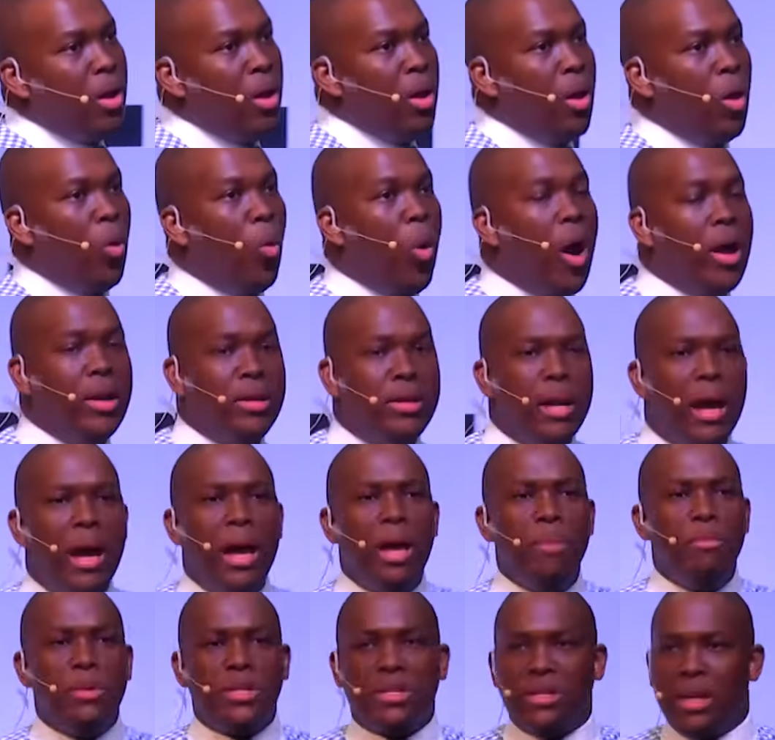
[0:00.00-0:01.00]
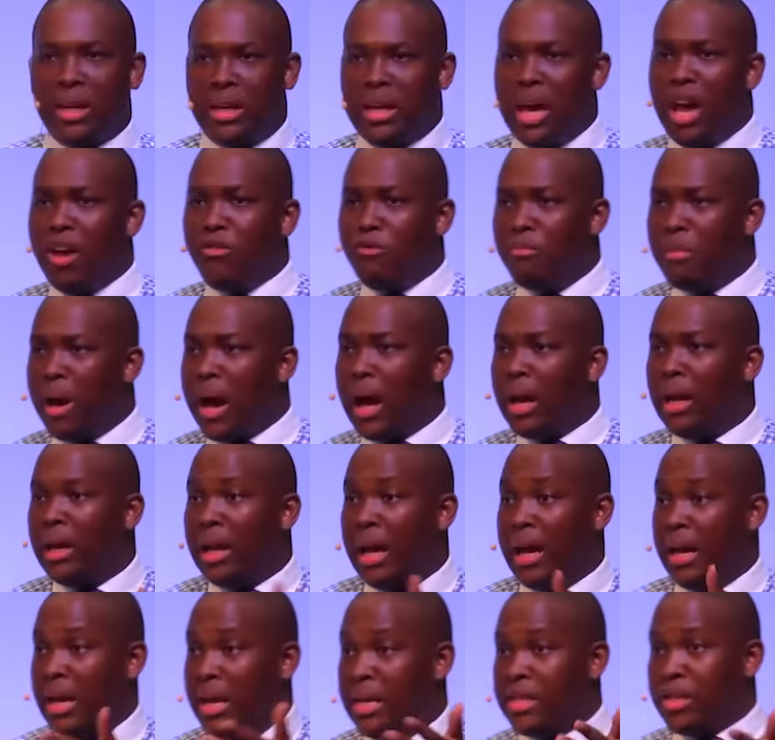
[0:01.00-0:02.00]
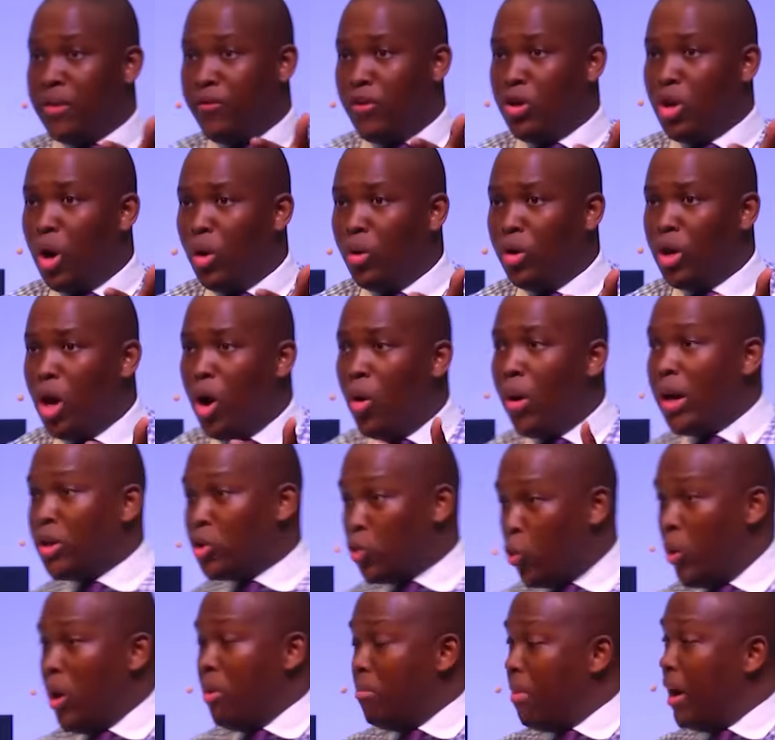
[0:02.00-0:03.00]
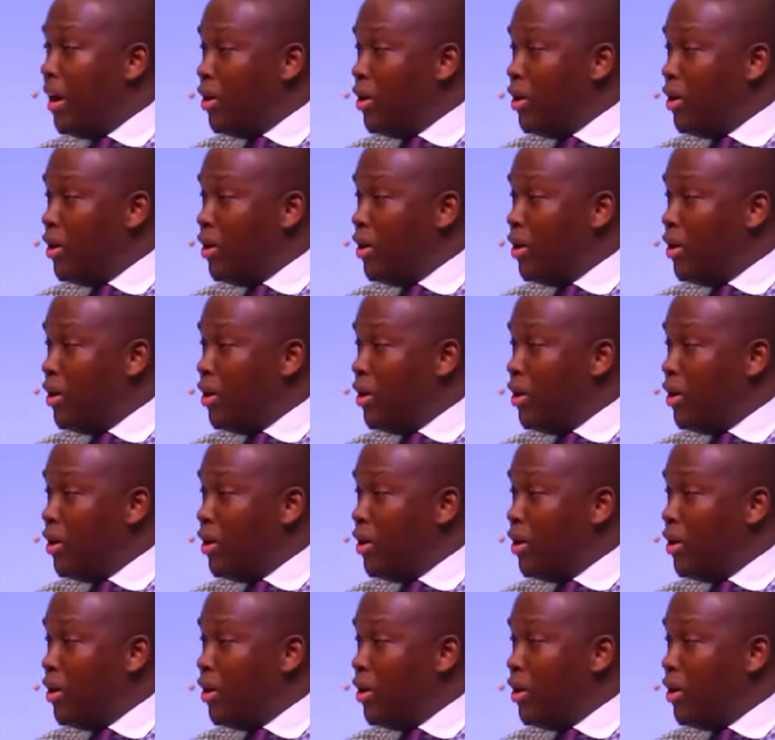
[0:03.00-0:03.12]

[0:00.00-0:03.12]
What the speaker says: One day, Mr. Caveman, ladies, if you don't know, as we men